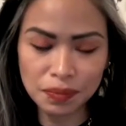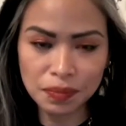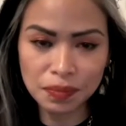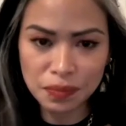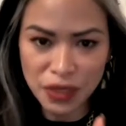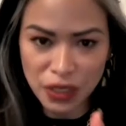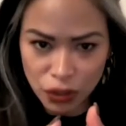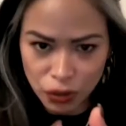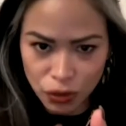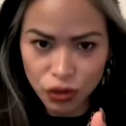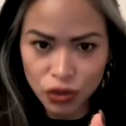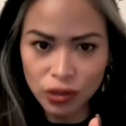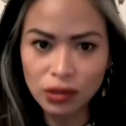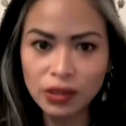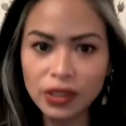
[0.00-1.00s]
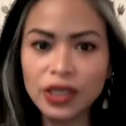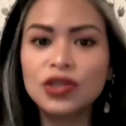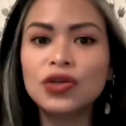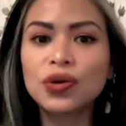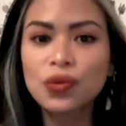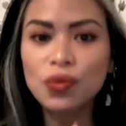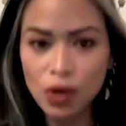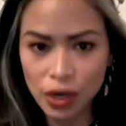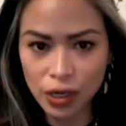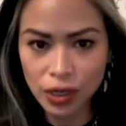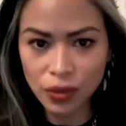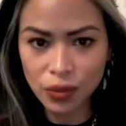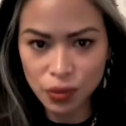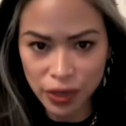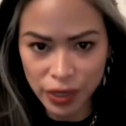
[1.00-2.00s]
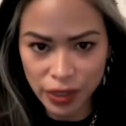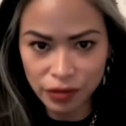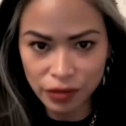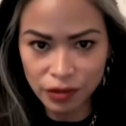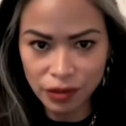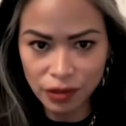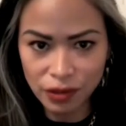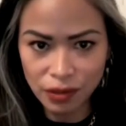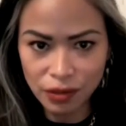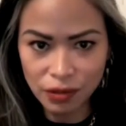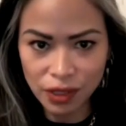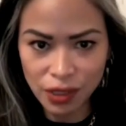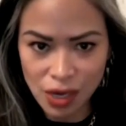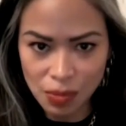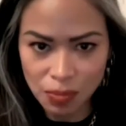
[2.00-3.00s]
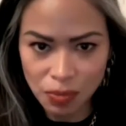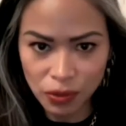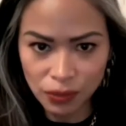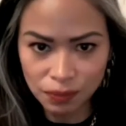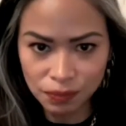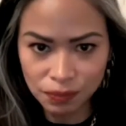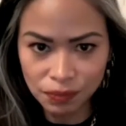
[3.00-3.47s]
be neutral in your work with the couple.